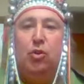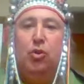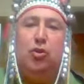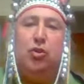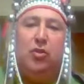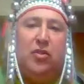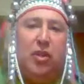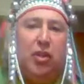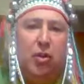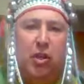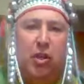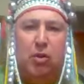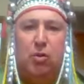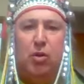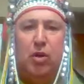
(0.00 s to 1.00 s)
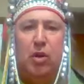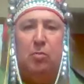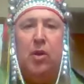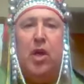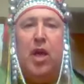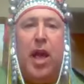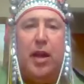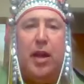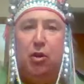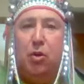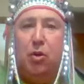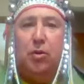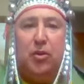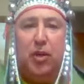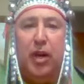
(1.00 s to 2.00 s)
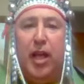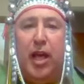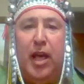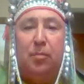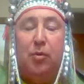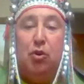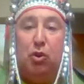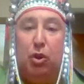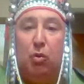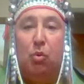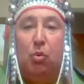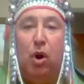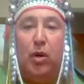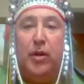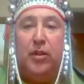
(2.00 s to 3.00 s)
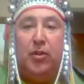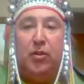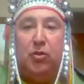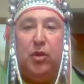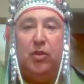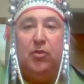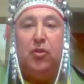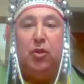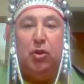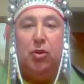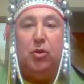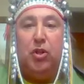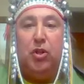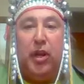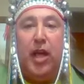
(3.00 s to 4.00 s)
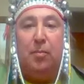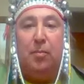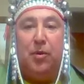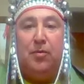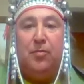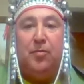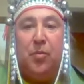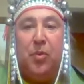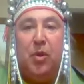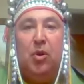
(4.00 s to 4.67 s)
You should sing your Nigunim. And you know what's going to happen? You're going to walk around the streets. You know what's going to happen?